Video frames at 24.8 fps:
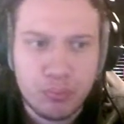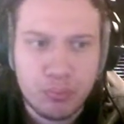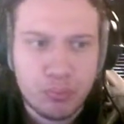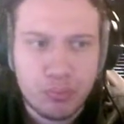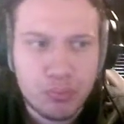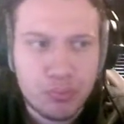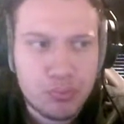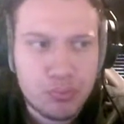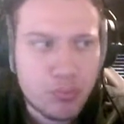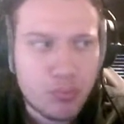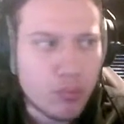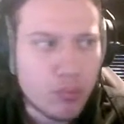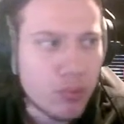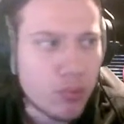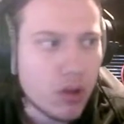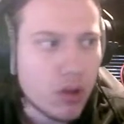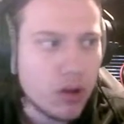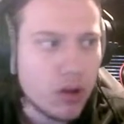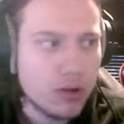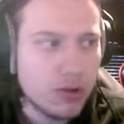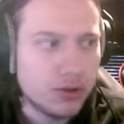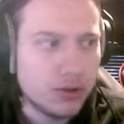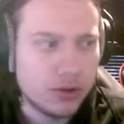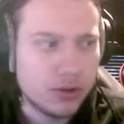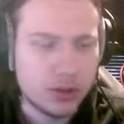So
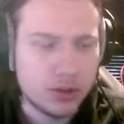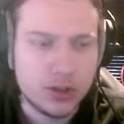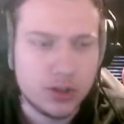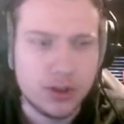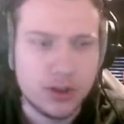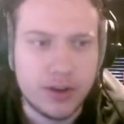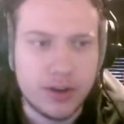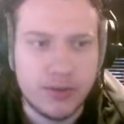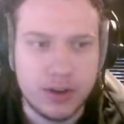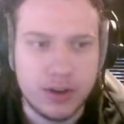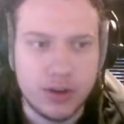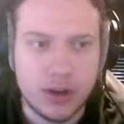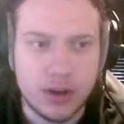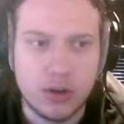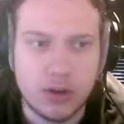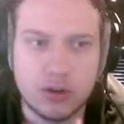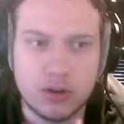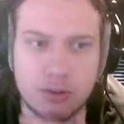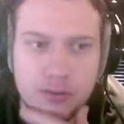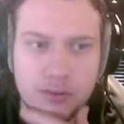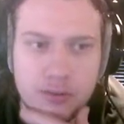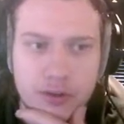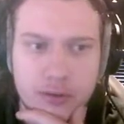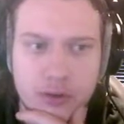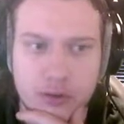there's still definitely going
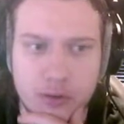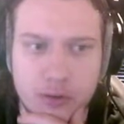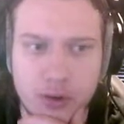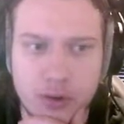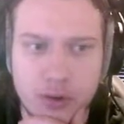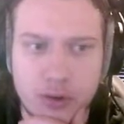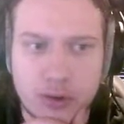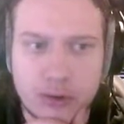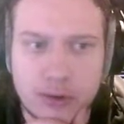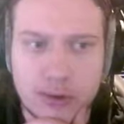something wrong.